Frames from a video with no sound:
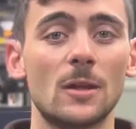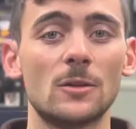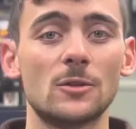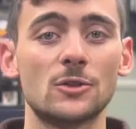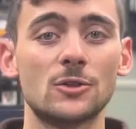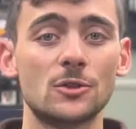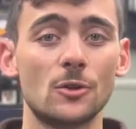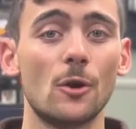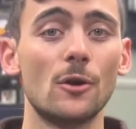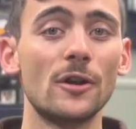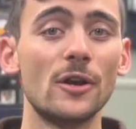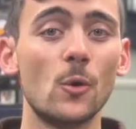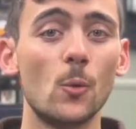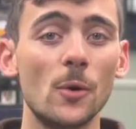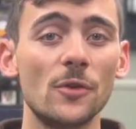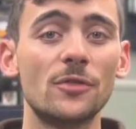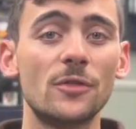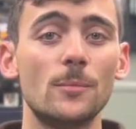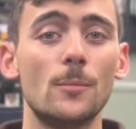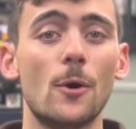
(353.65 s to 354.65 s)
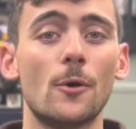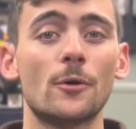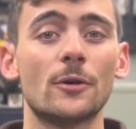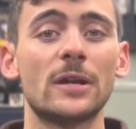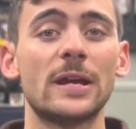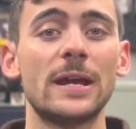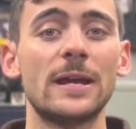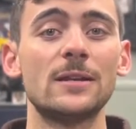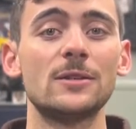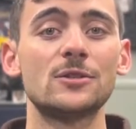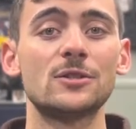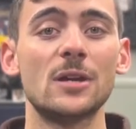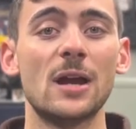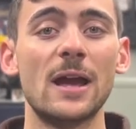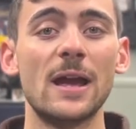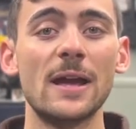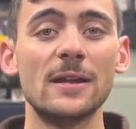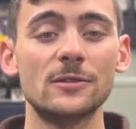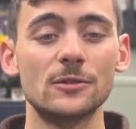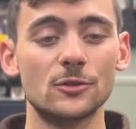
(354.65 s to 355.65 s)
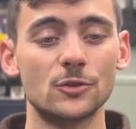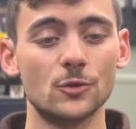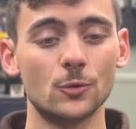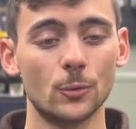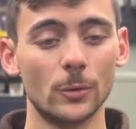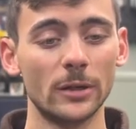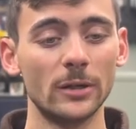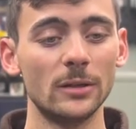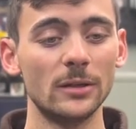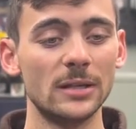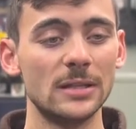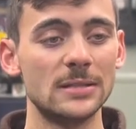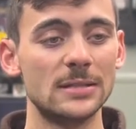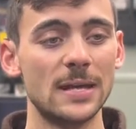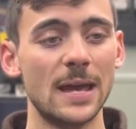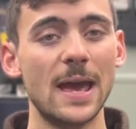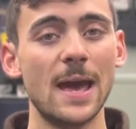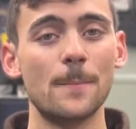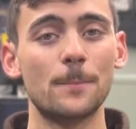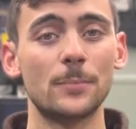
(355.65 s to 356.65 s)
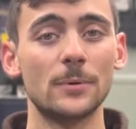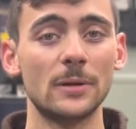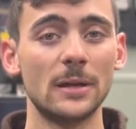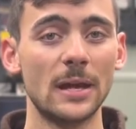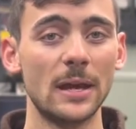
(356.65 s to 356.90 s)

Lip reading: Starting with the motor cage, I had to drill and tap